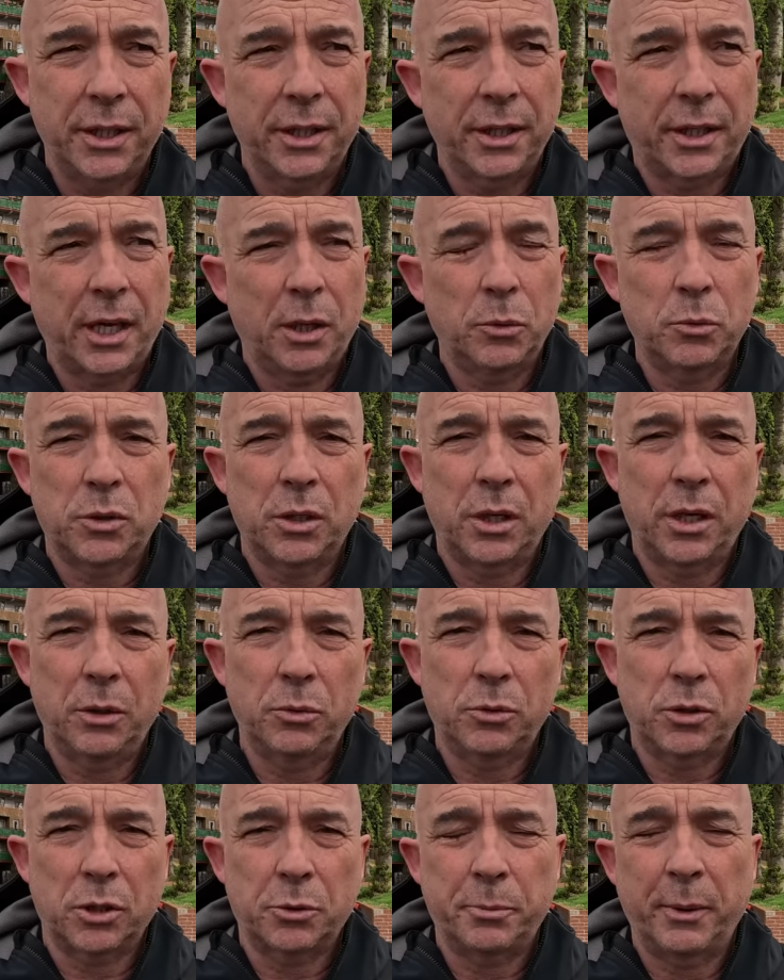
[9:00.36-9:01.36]
in a council
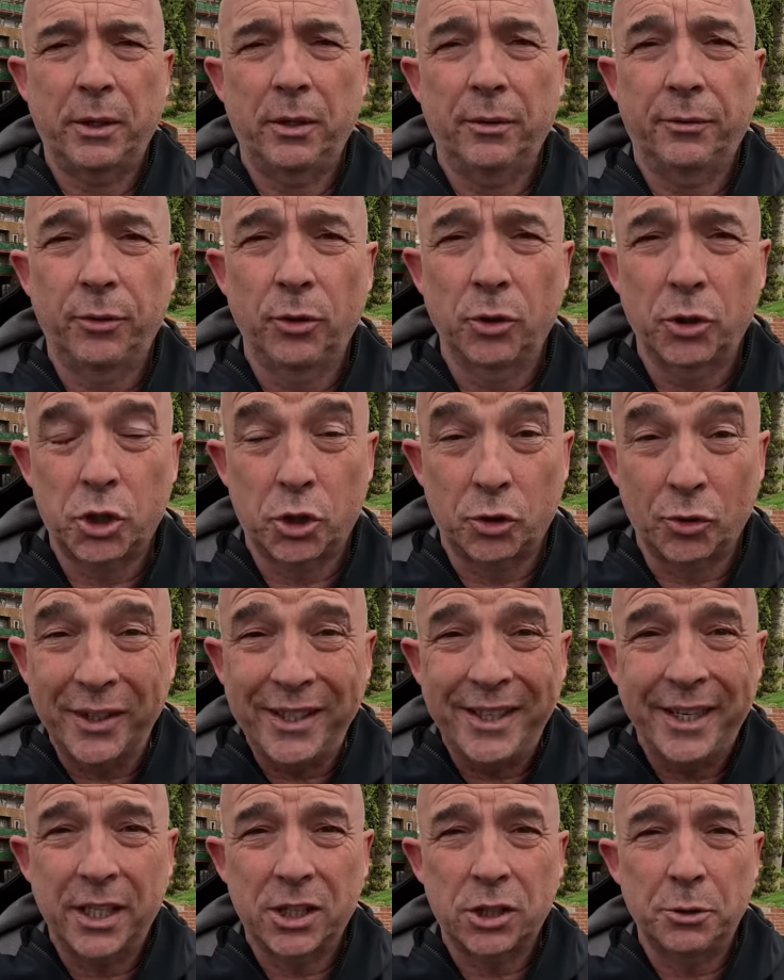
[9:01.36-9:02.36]
house, I spent the first three
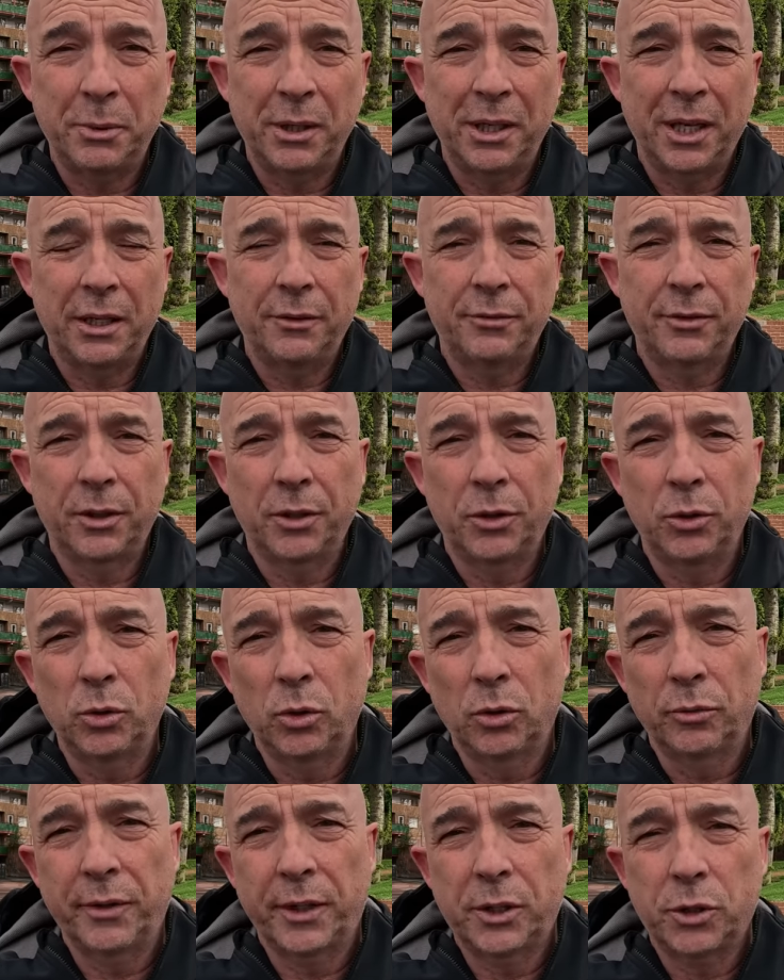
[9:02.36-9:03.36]
years of my life in an
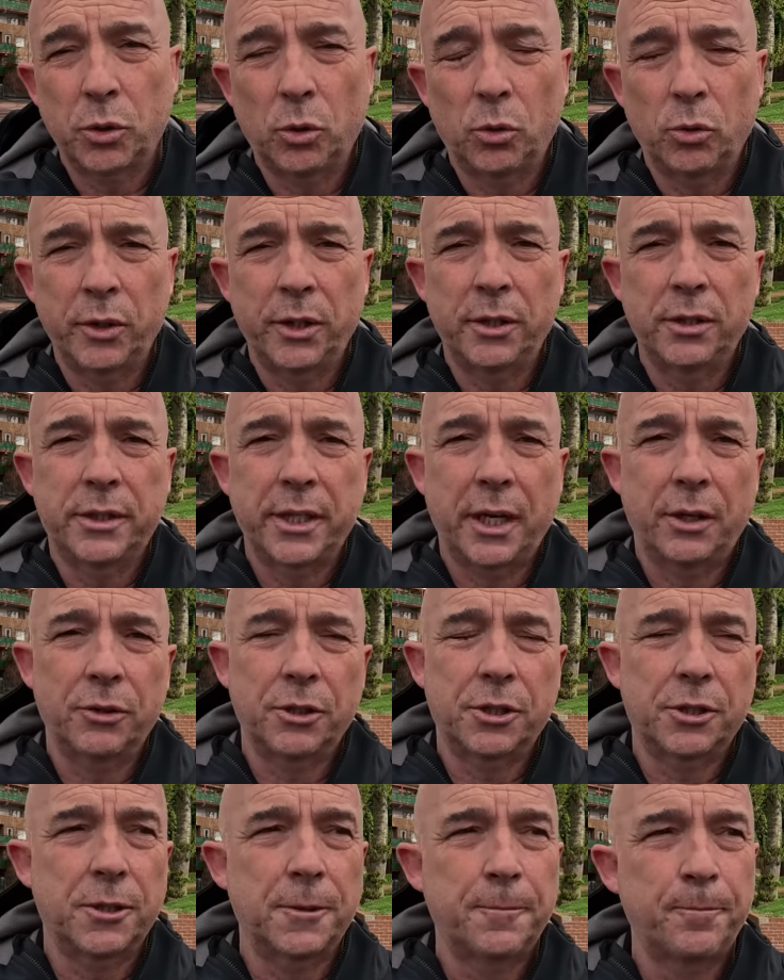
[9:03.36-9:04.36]
old Victorian
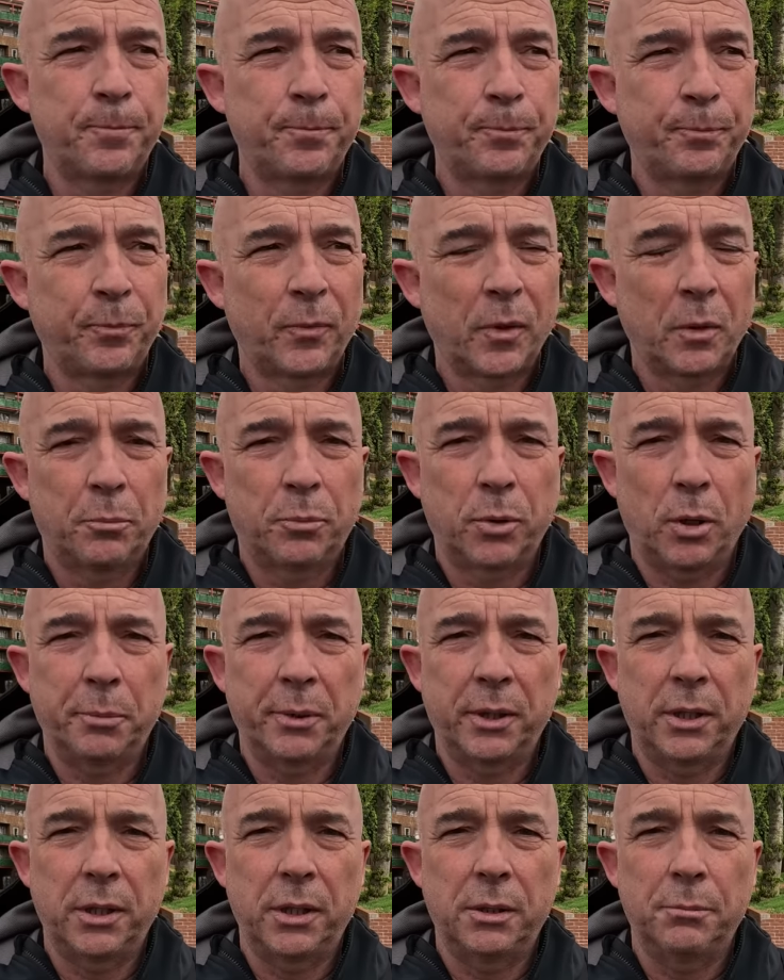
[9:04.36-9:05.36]
terraced
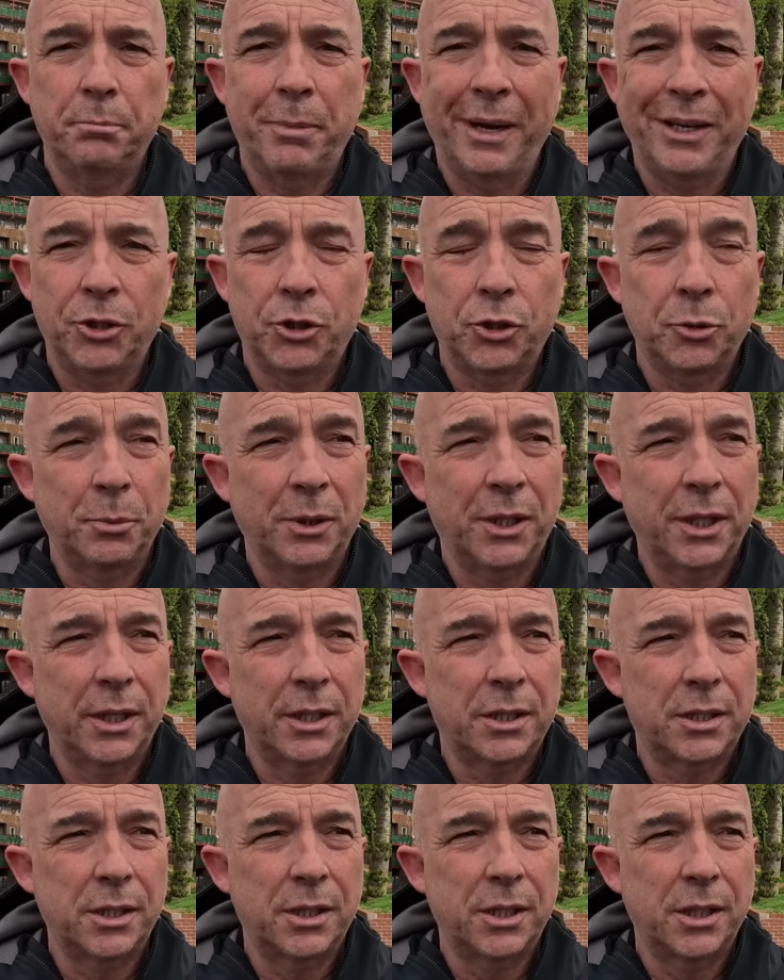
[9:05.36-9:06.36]
property in Bensham
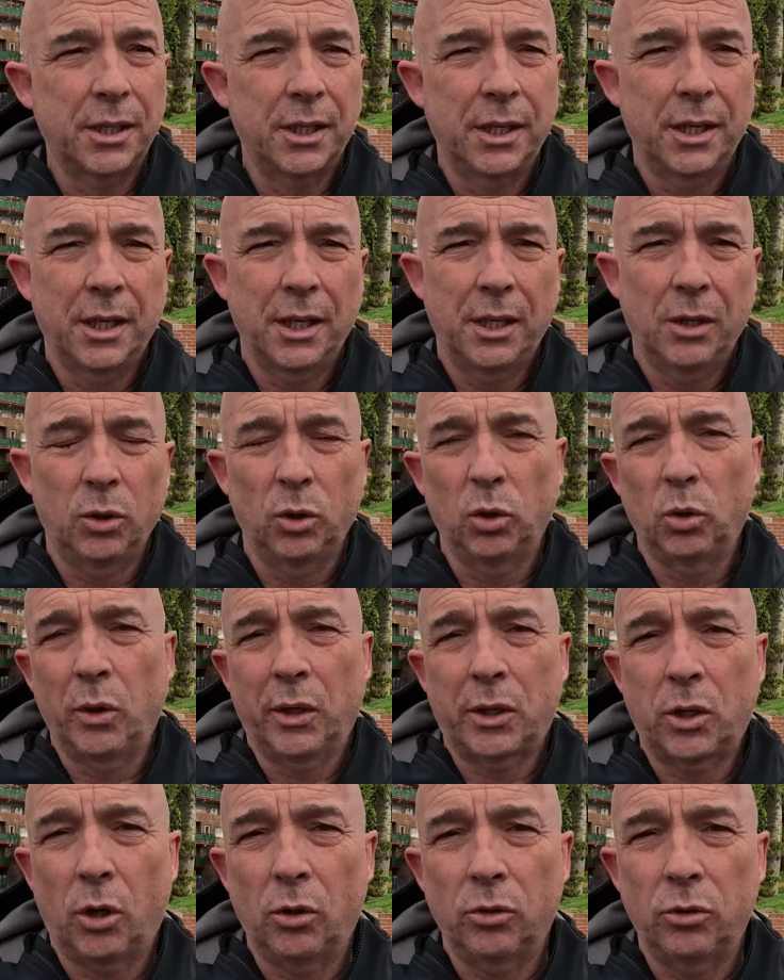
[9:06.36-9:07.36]
gated, although I
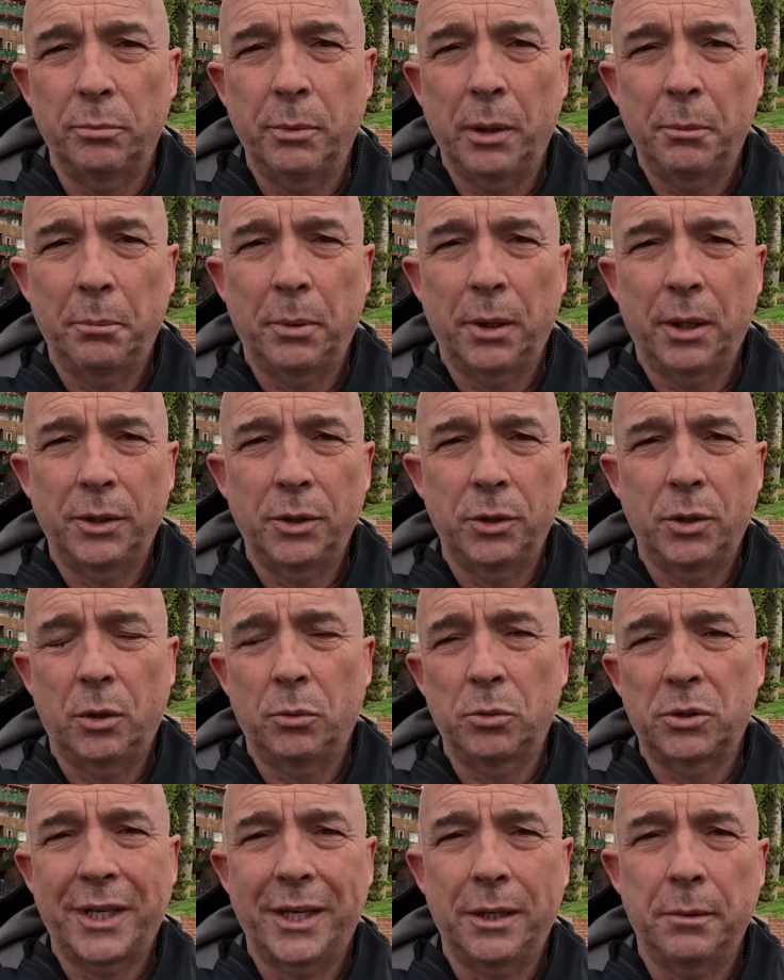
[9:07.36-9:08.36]
can't remember, you know,
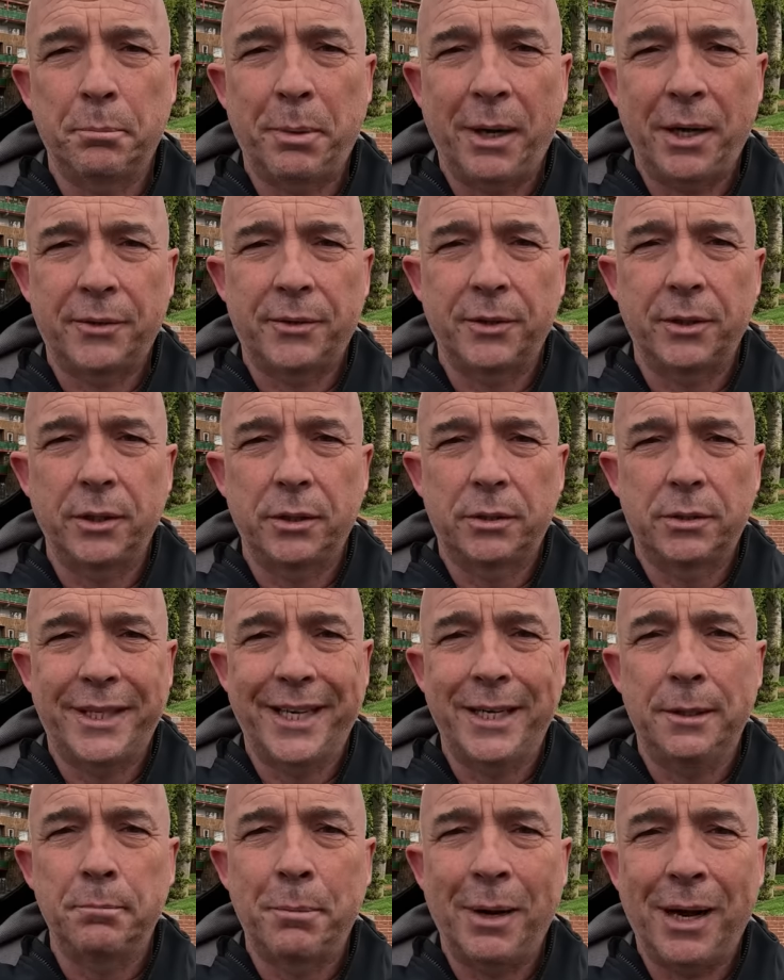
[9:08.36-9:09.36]
I was getting bathed in a
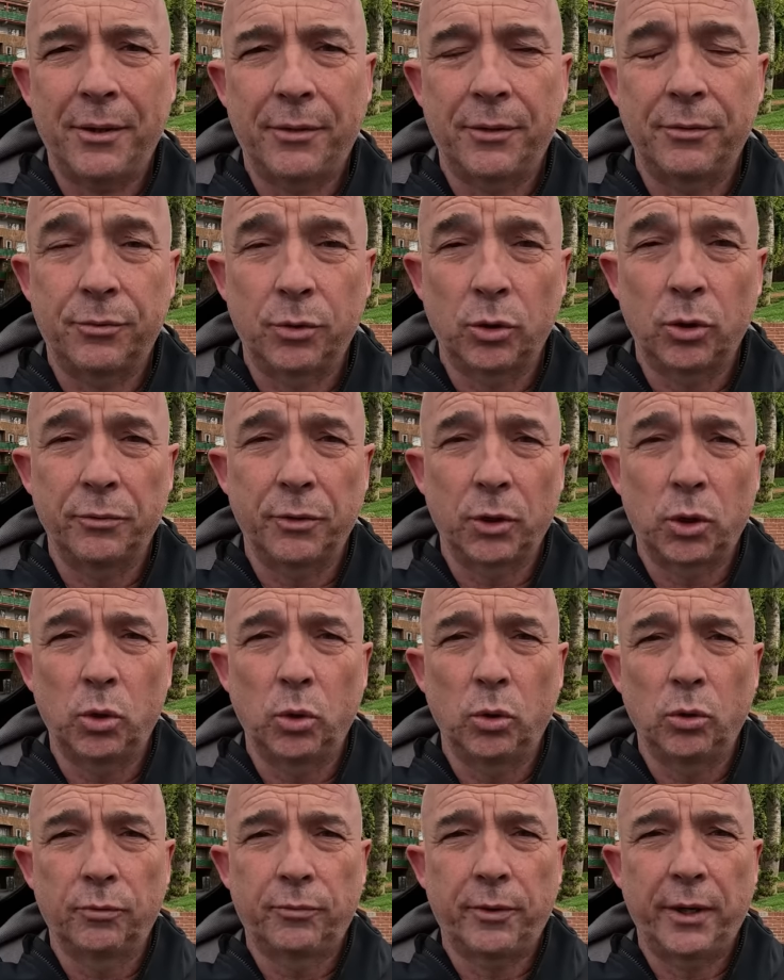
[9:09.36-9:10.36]
tin bath in front of a
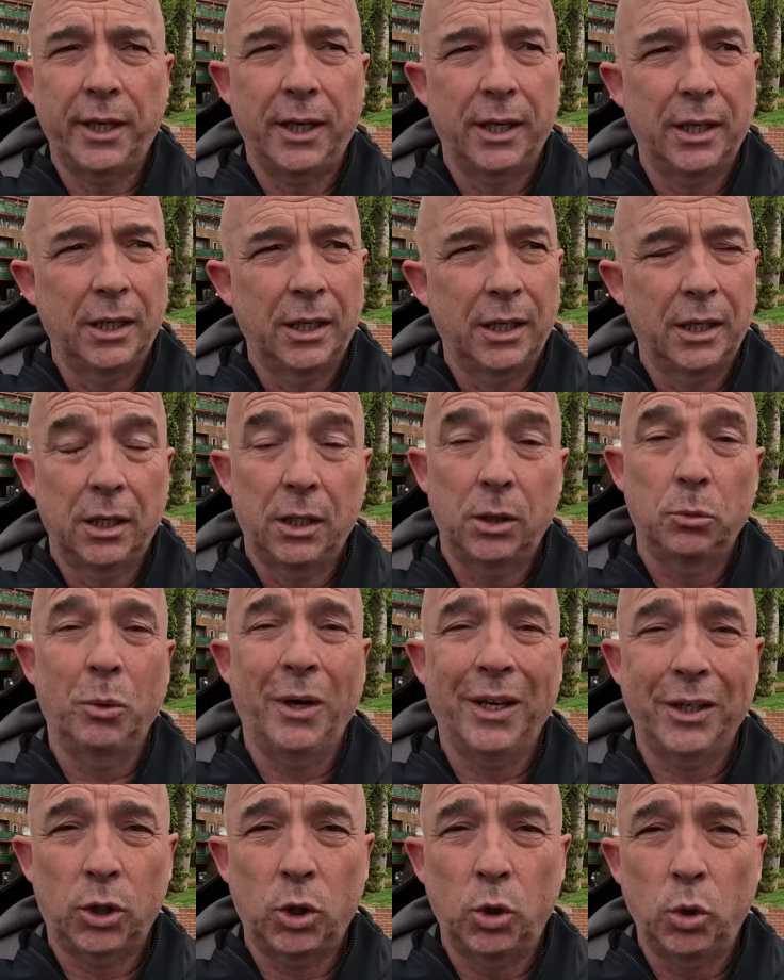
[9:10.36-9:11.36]
coal fire and we
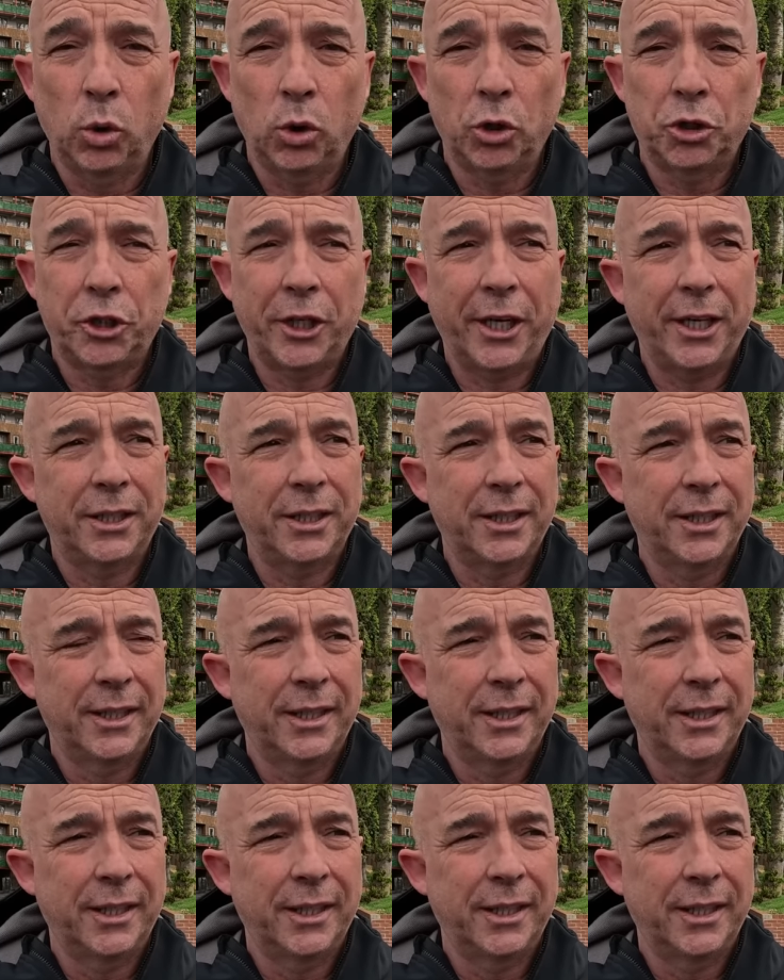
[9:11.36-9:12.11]
had a coal shed.